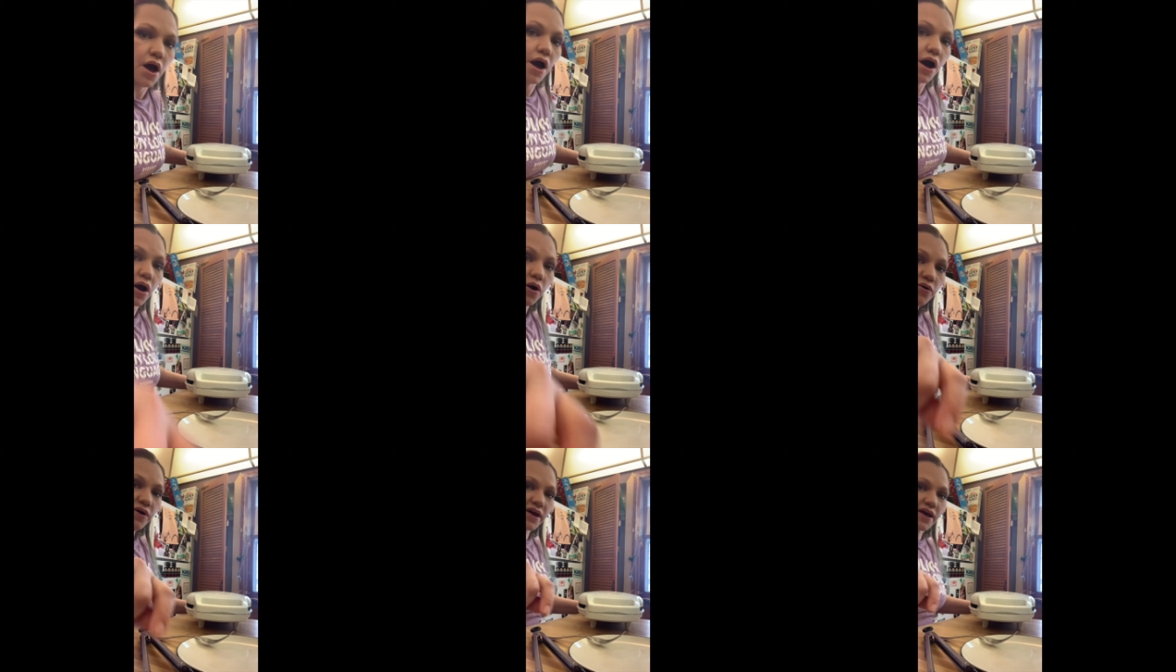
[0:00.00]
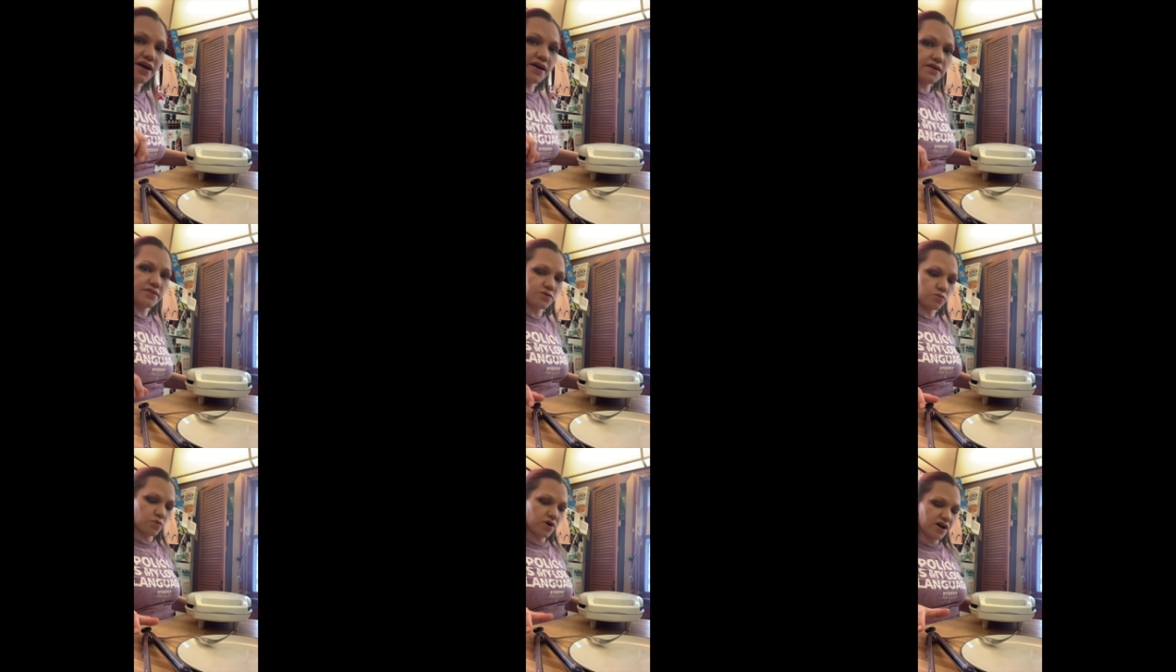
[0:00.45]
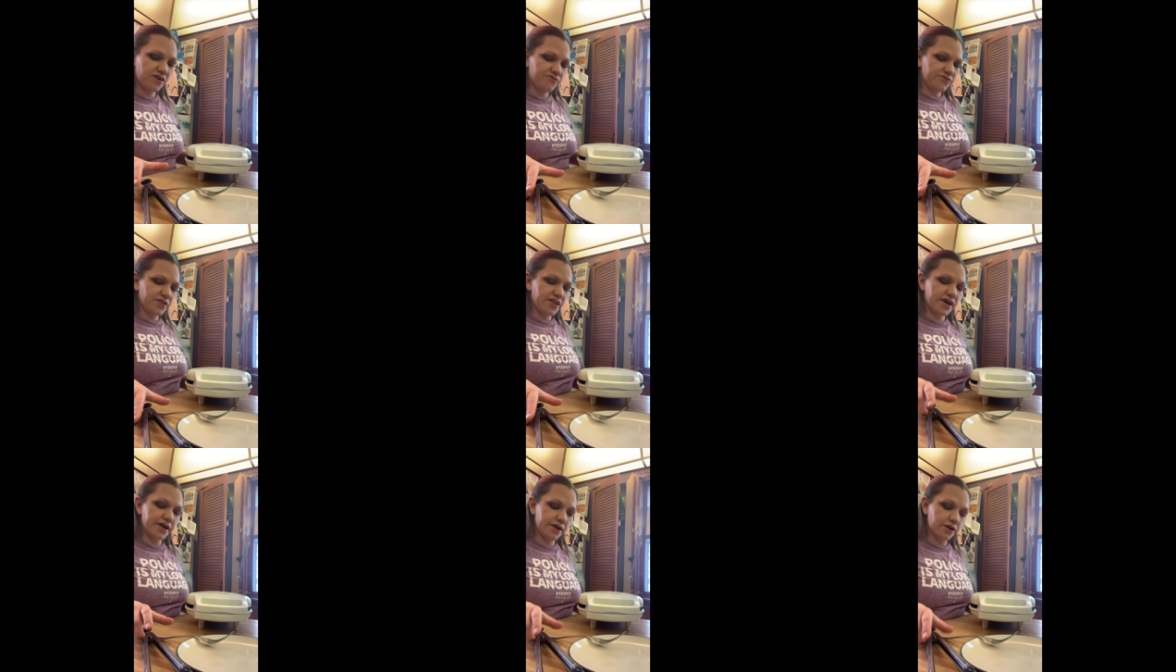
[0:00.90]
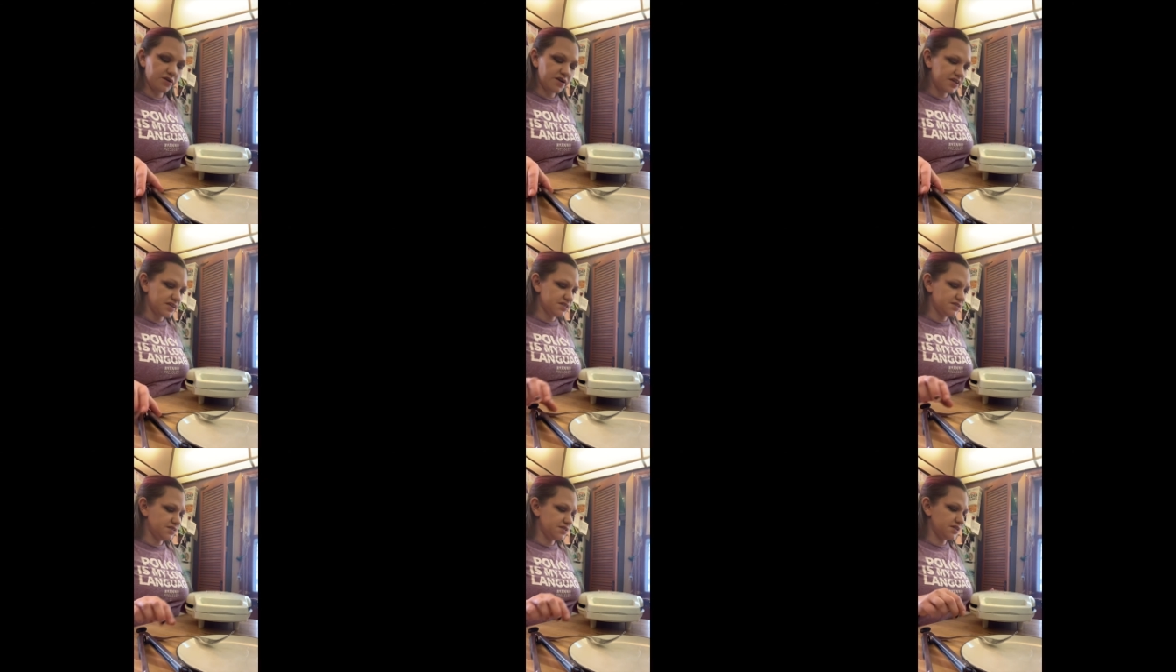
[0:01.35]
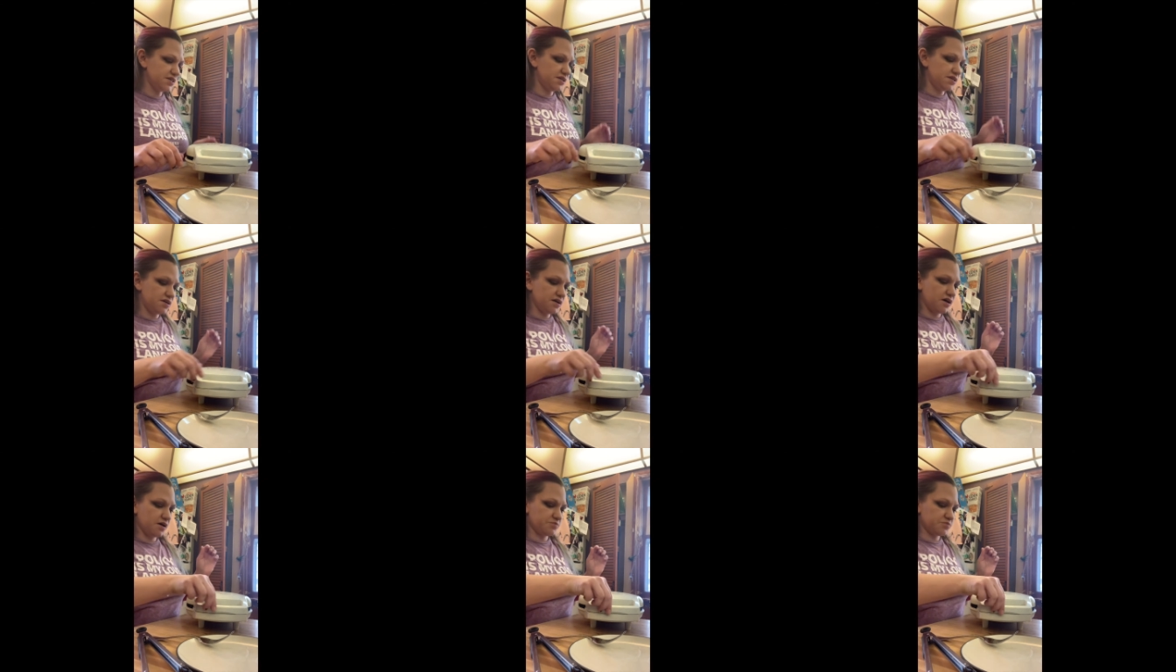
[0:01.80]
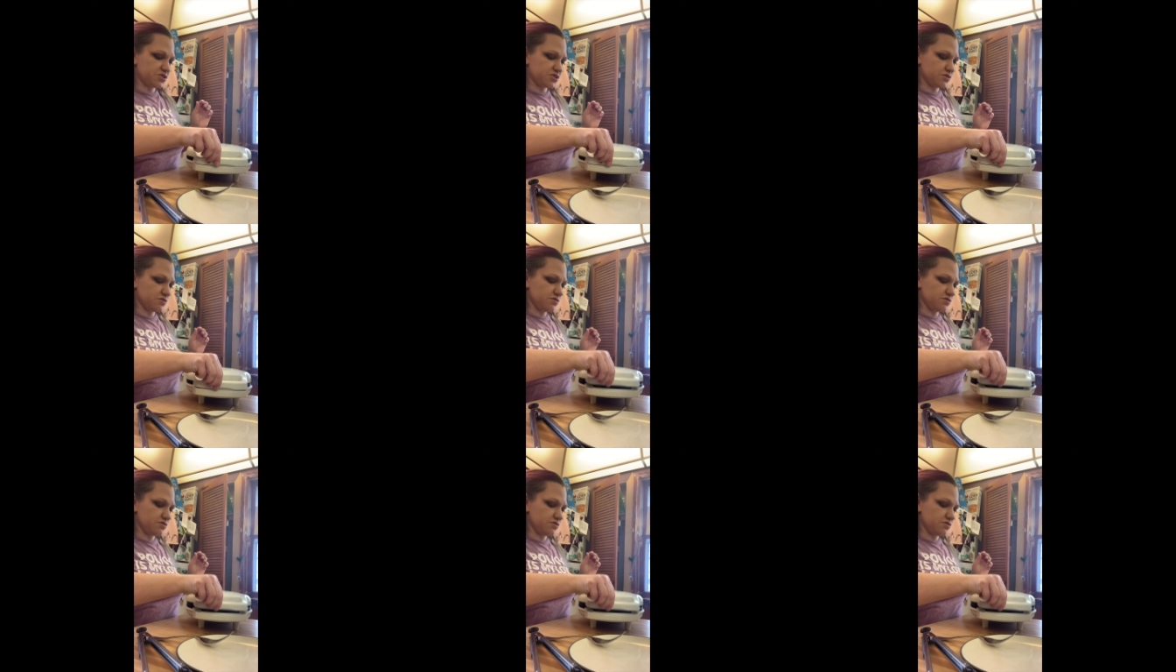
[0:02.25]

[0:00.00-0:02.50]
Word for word: Okay, the waffle iron is heated up, so